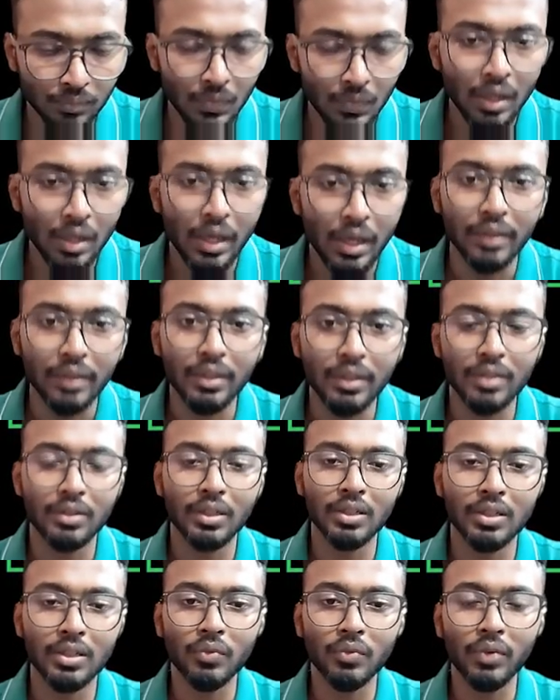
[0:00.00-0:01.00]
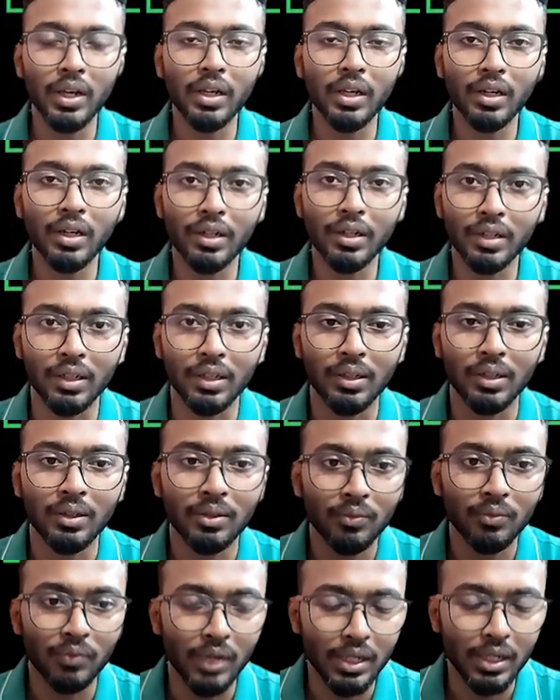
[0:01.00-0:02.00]
and this justify content
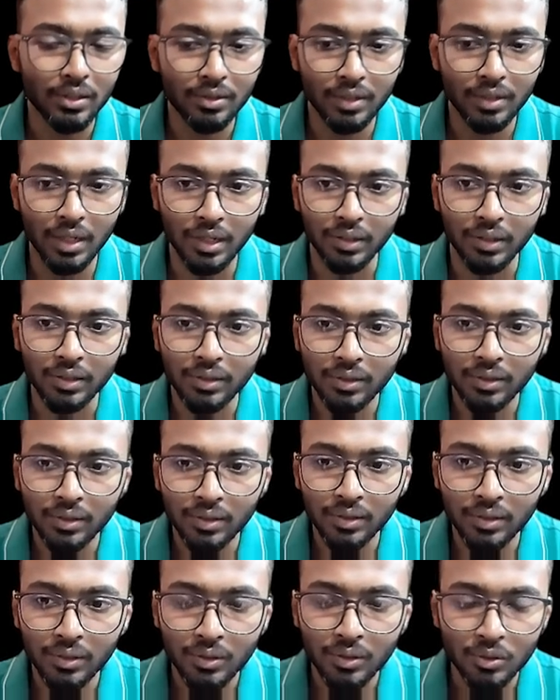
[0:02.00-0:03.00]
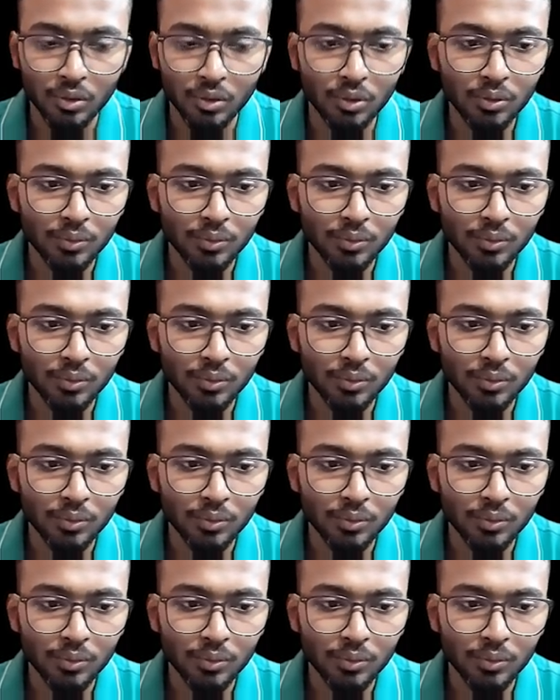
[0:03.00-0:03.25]
flex start. So